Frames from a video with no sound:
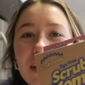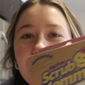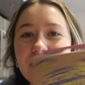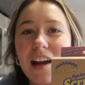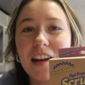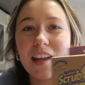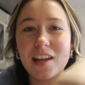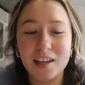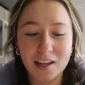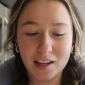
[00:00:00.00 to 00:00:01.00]
really
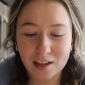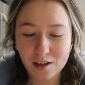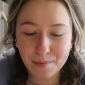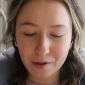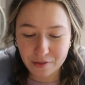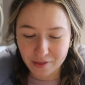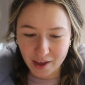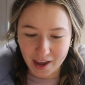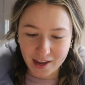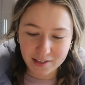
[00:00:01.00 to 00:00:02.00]
excited about
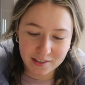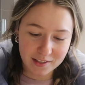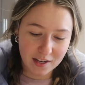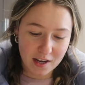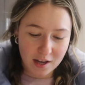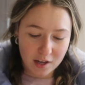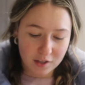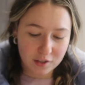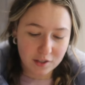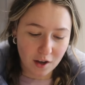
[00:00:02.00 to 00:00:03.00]
this.
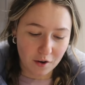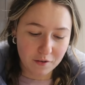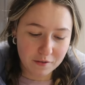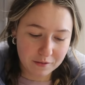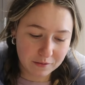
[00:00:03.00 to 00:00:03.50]
So,